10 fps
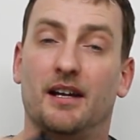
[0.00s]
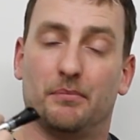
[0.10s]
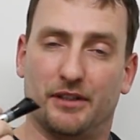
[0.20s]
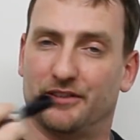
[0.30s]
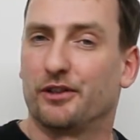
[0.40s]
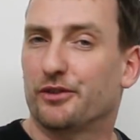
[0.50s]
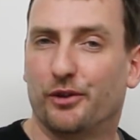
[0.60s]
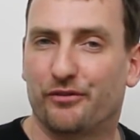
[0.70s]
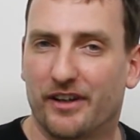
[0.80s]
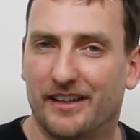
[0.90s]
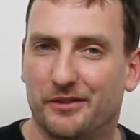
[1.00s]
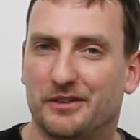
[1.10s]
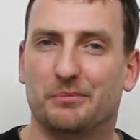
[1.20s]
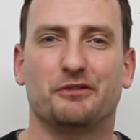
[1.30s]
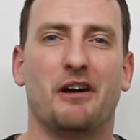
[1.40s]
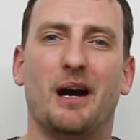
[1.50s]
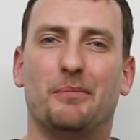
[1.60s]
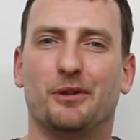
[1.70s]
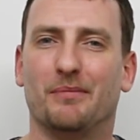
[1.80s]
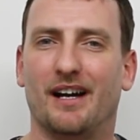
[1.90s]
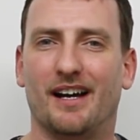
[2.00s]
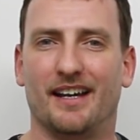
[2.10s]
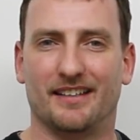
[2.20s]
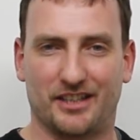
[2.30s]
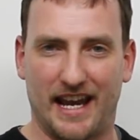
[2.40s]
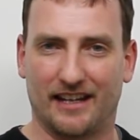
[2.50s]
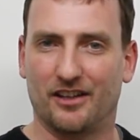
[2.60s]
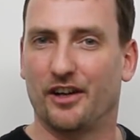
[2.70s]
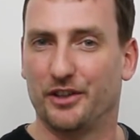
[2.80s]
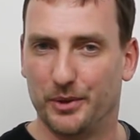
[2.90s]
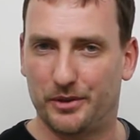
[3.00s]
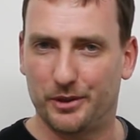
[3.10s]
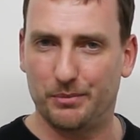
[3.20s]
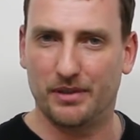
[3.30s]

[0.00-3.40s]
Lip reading: Please also don't forget to subscribe to my channel on YouTube.